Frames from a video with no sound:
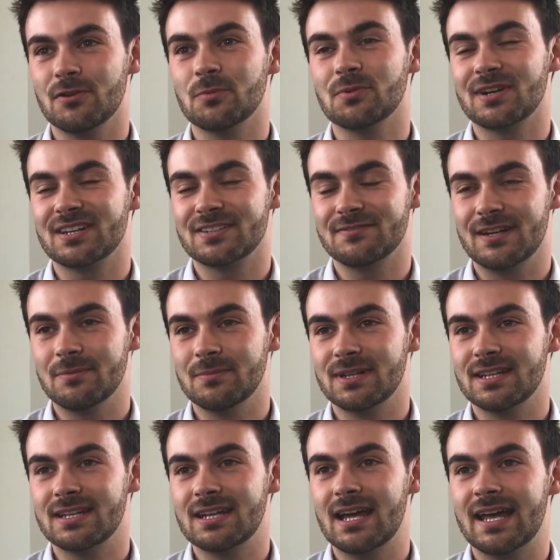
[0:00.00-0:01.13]
for Product
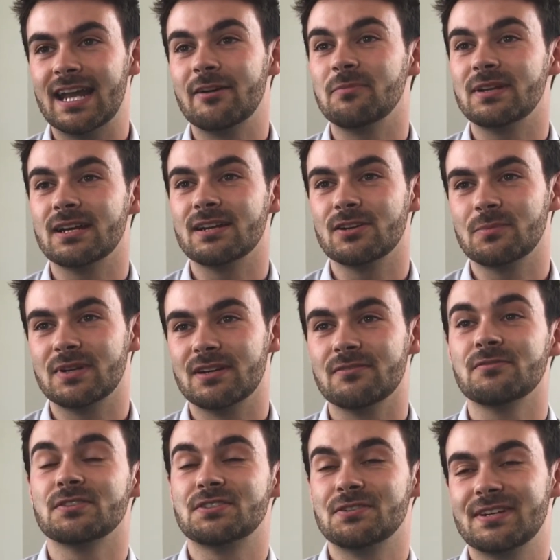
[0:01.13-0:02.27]
Development, and I've been at Illumina
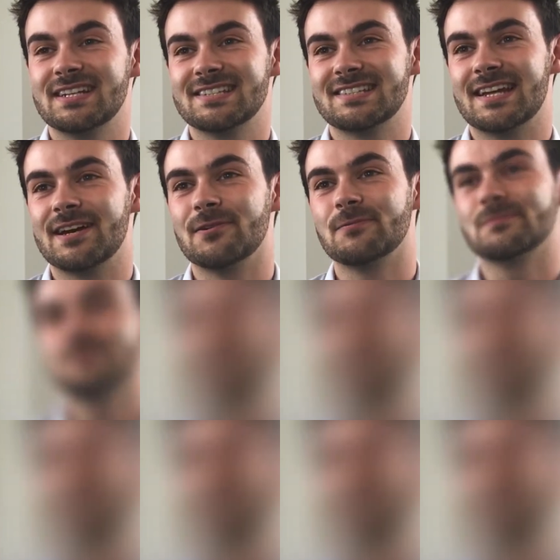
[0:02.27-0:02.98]
for two years now.